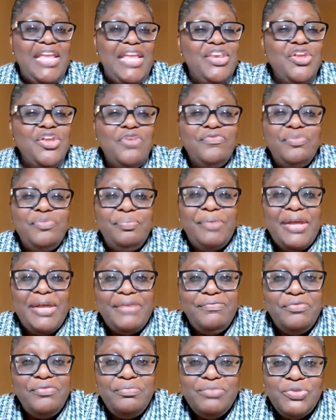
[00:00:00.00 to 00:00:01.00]
any of the
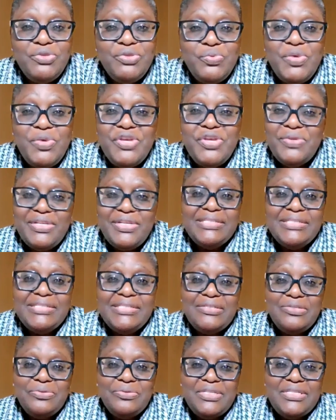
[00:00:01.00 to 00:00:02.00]
platforms where you
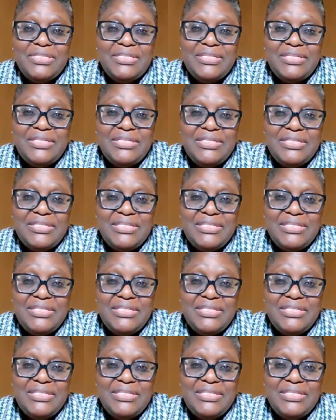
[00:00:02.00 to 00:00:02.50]
listen to it.